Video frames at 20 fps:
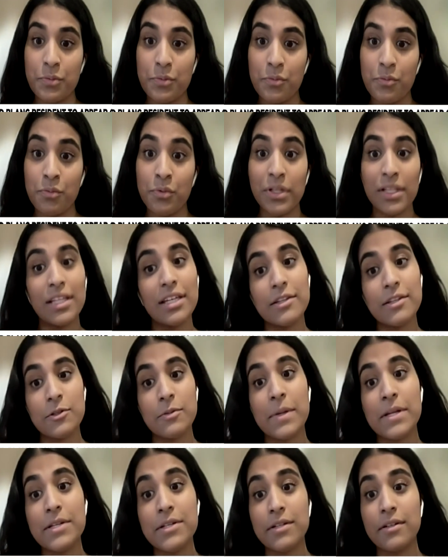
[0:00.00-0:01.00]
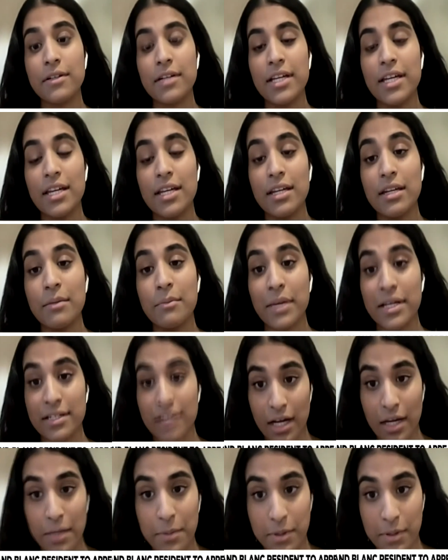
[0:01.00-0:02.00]
really instrumental in my
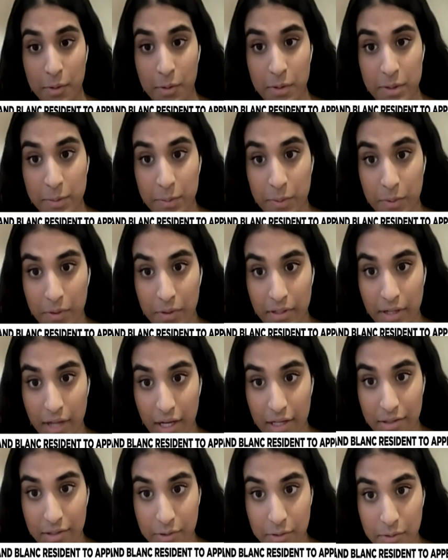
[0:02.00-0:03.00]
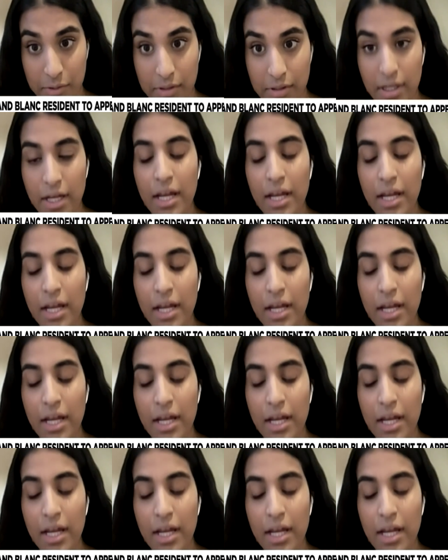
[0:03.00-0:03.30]
time in quiz bowl in high school,